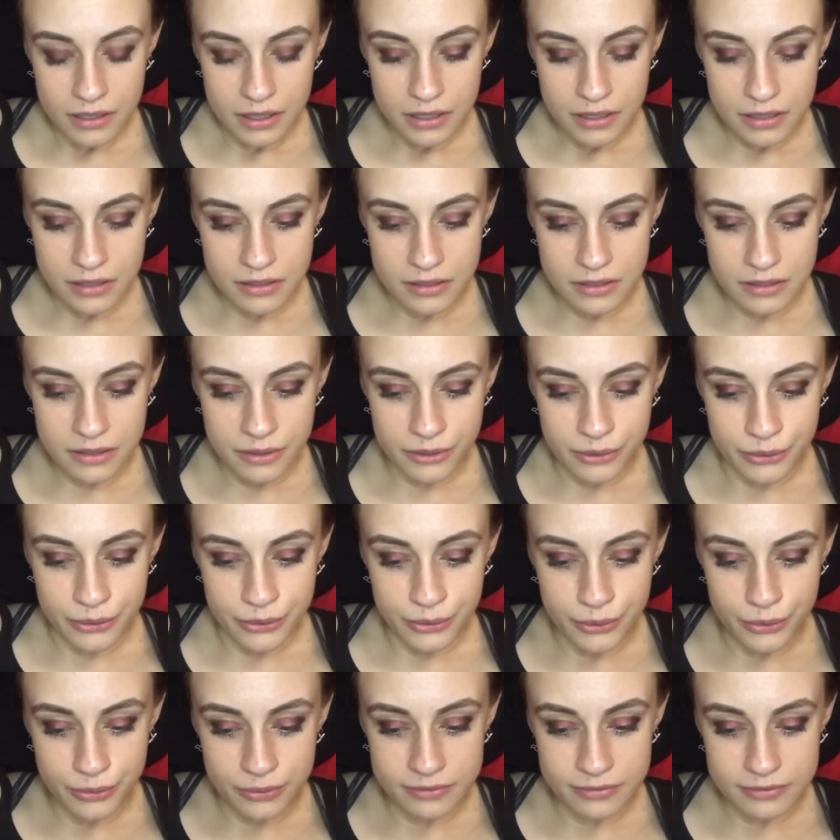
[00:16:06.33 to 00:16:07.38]

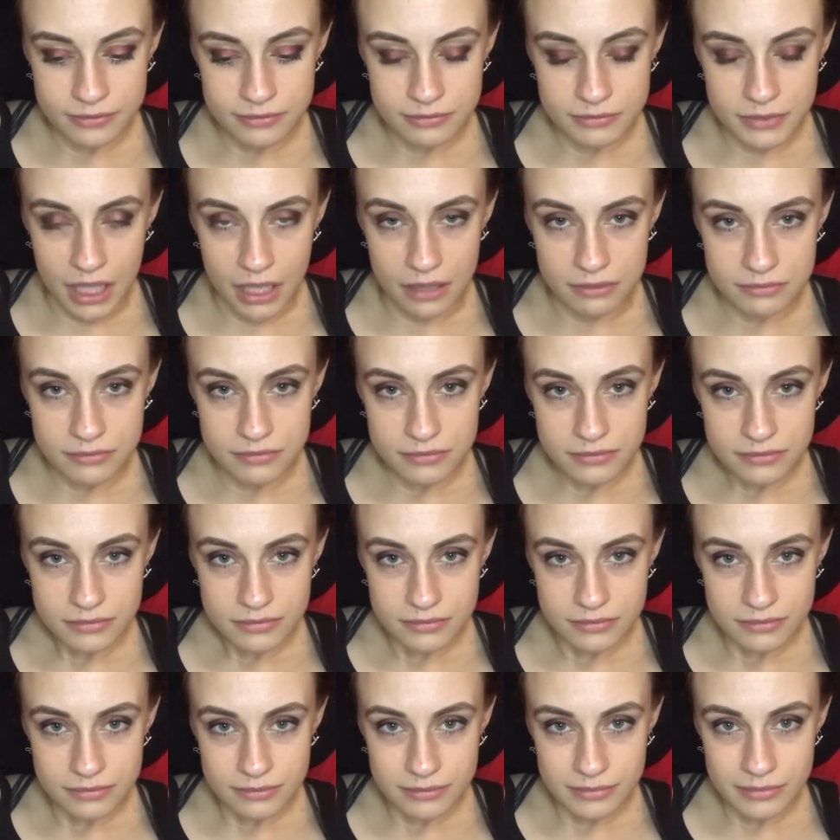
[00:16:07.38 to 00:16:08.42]
So yeah,
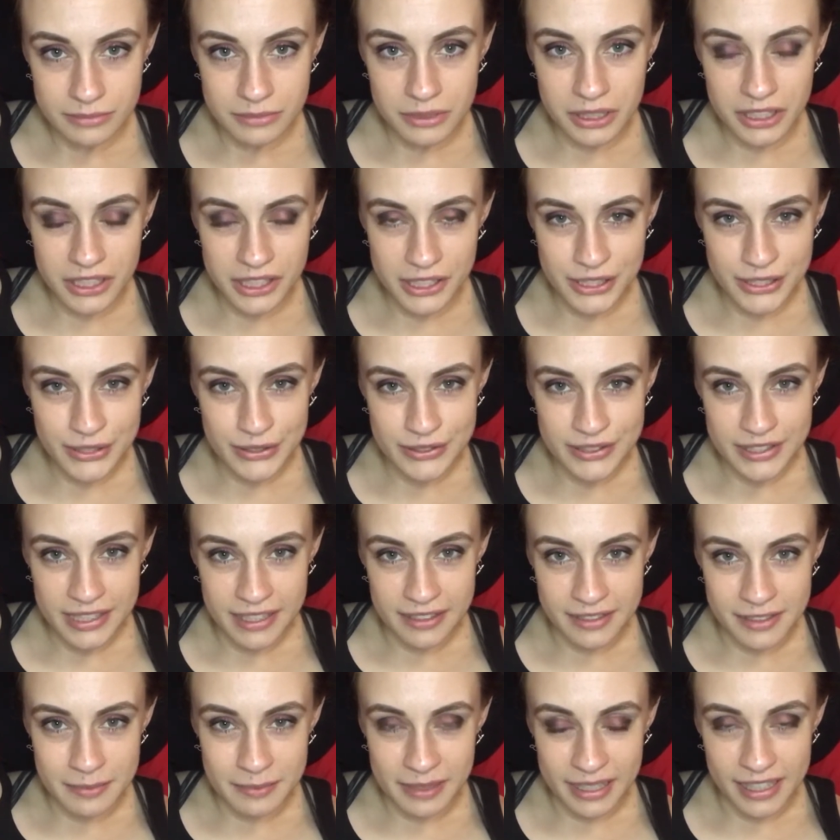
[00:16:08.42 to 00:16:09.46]
I'm gonna choose that
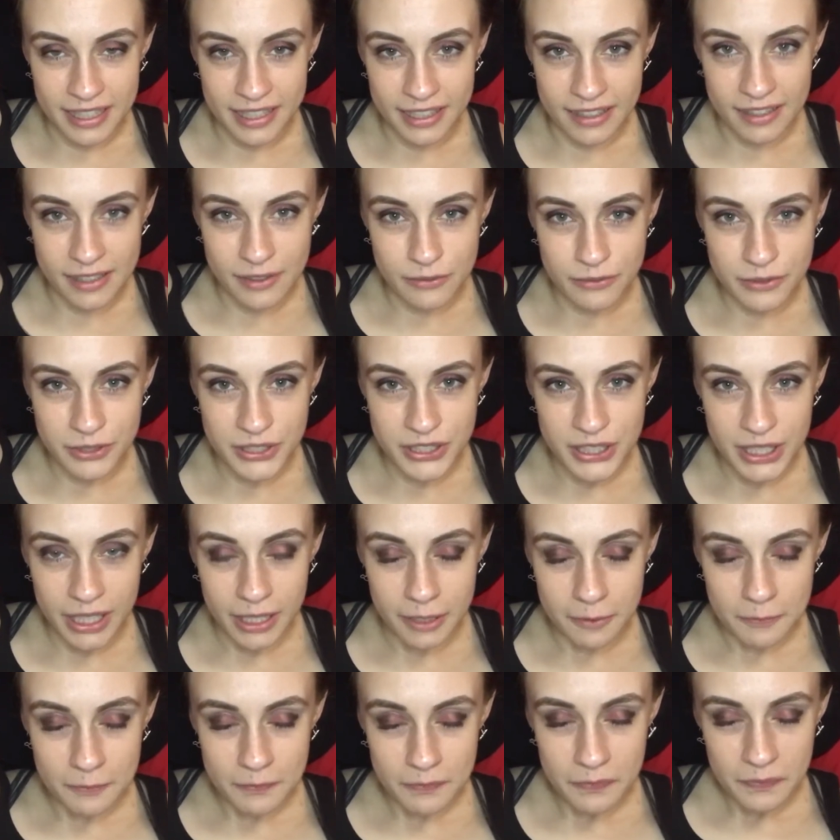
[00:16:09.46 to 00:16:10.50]
as my highlight for today.
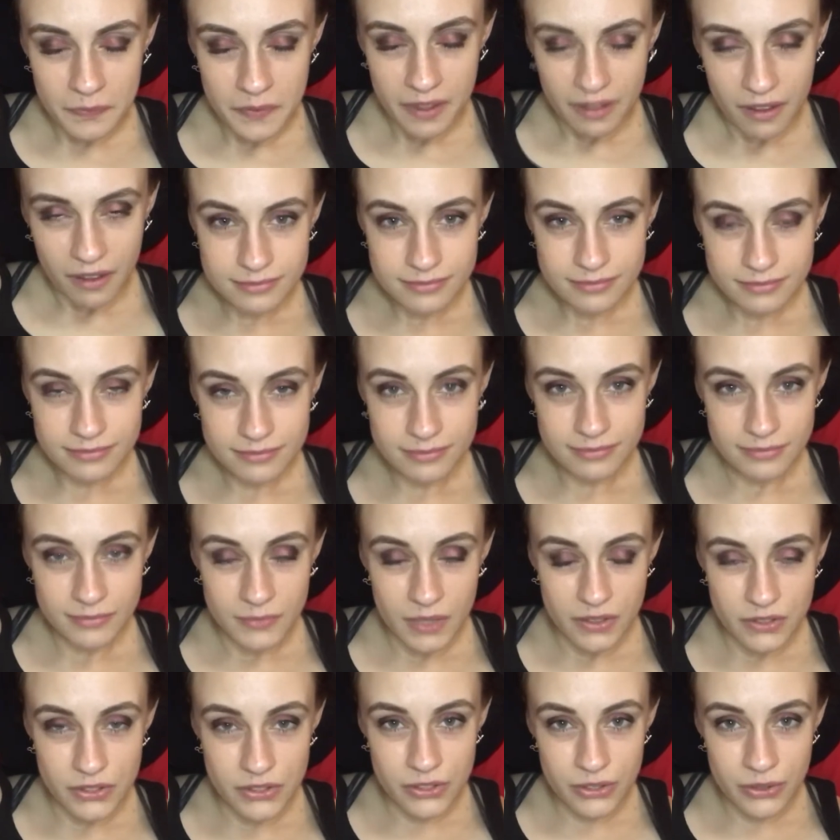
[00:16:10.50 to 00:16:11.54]

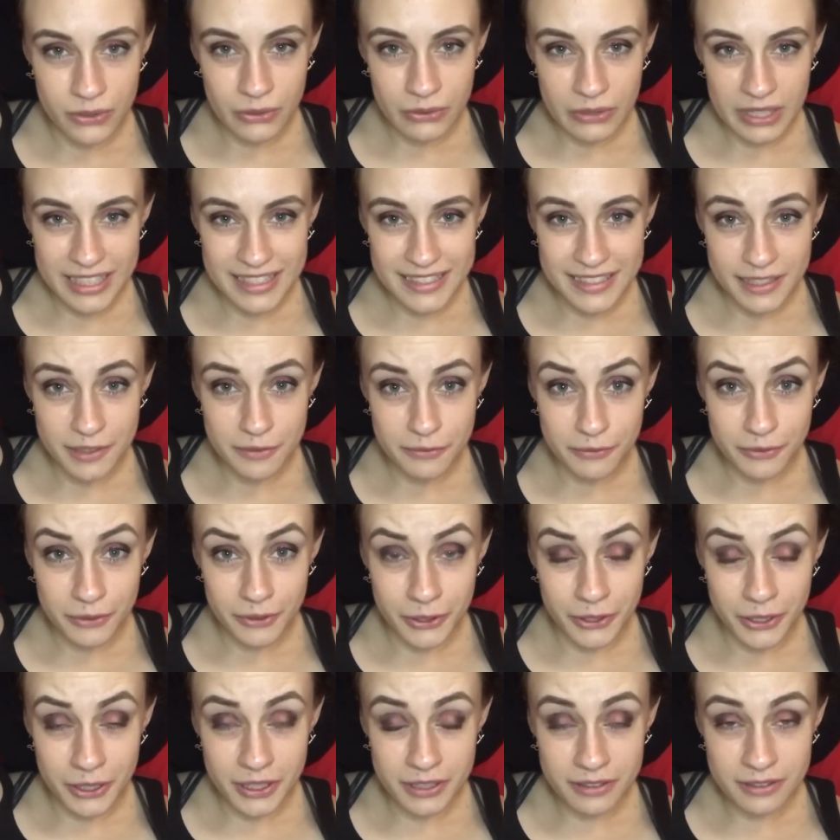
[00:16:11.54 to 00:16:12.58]
So that's it
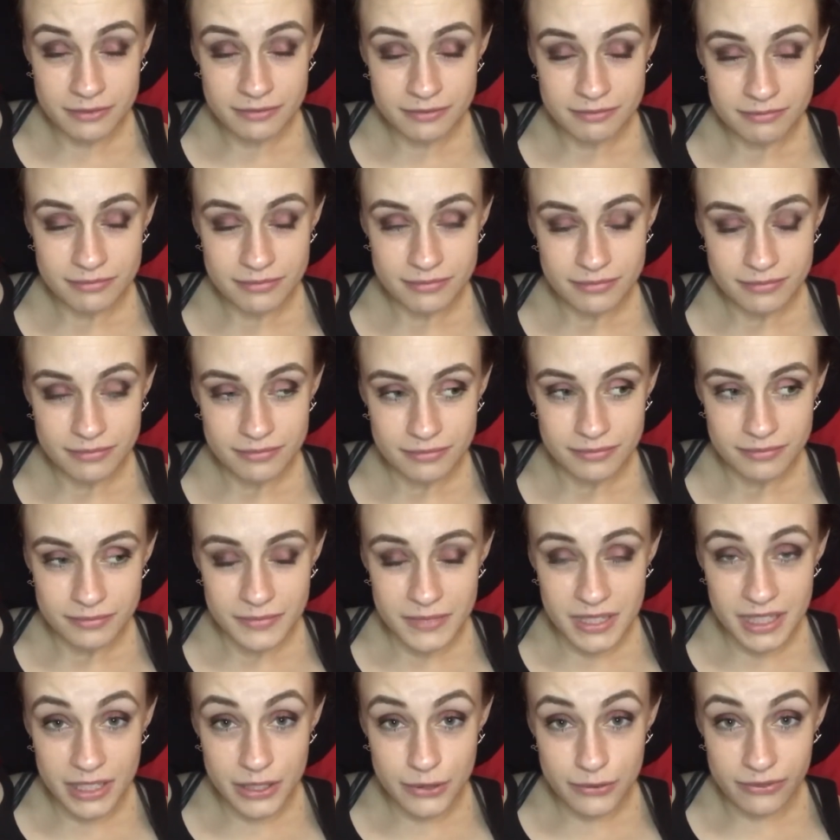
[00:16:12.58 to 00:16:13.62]
for
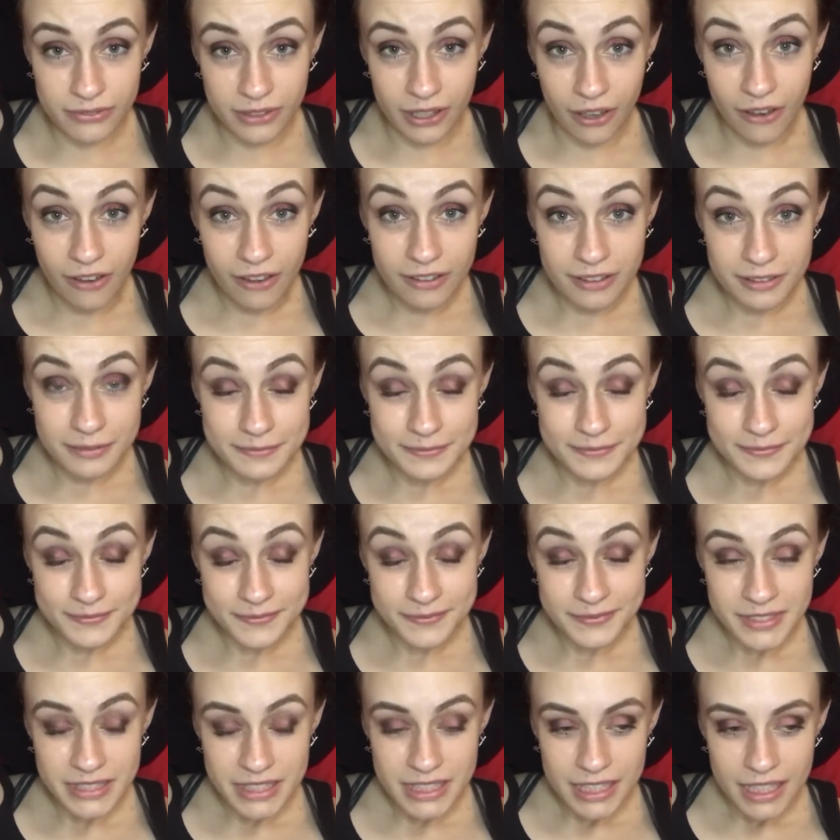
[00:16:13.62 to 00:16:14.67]
this vlog.
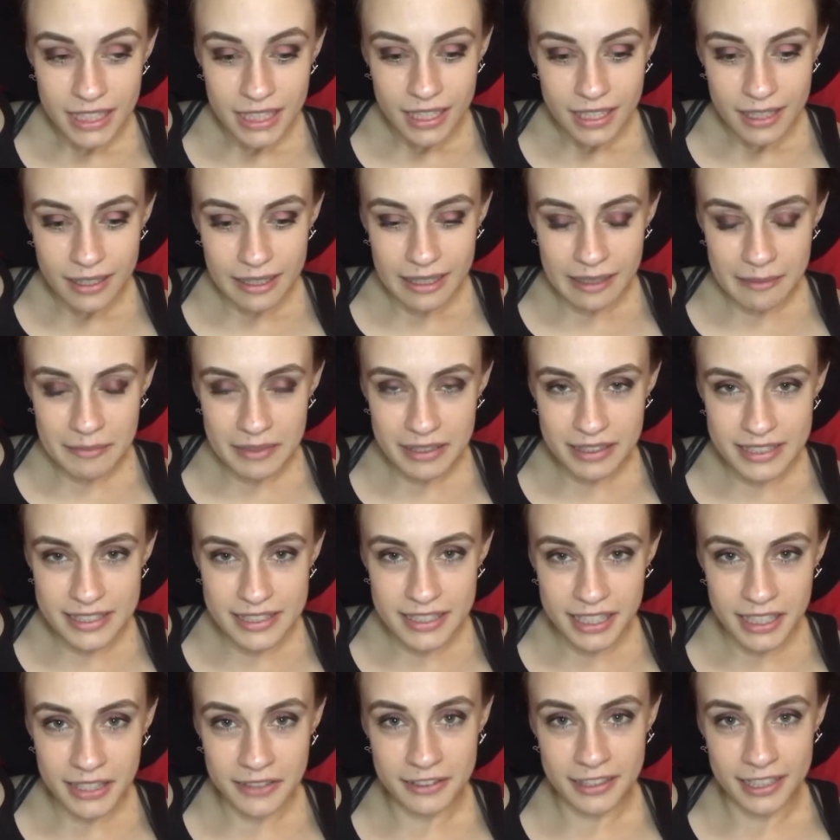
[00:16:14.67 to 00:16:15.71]
I'm gonna
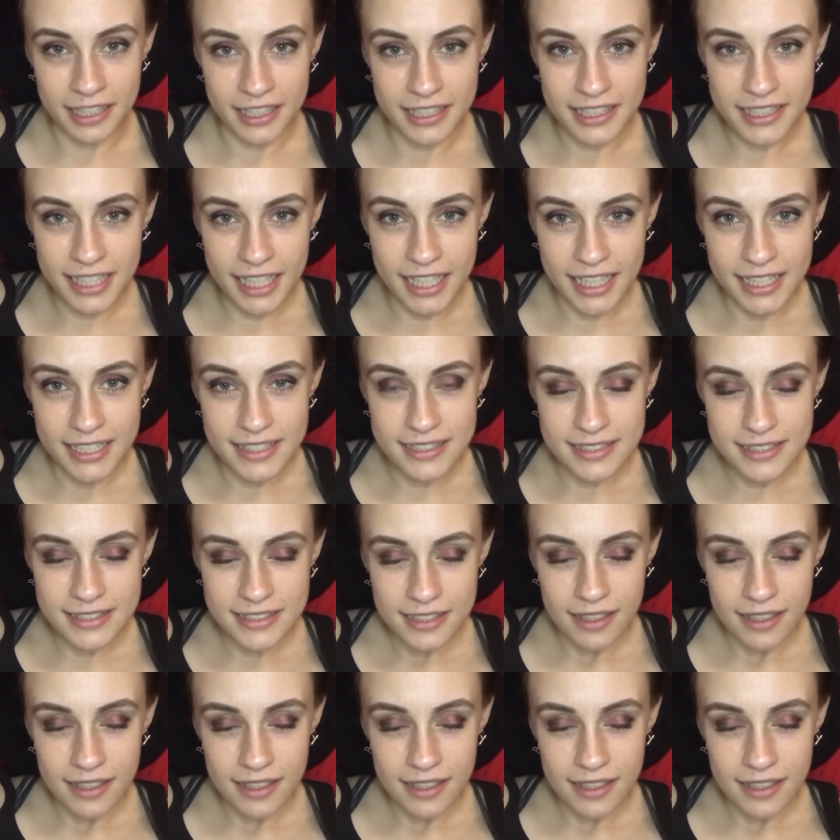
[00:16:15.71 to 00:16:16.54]
say goodnight guys.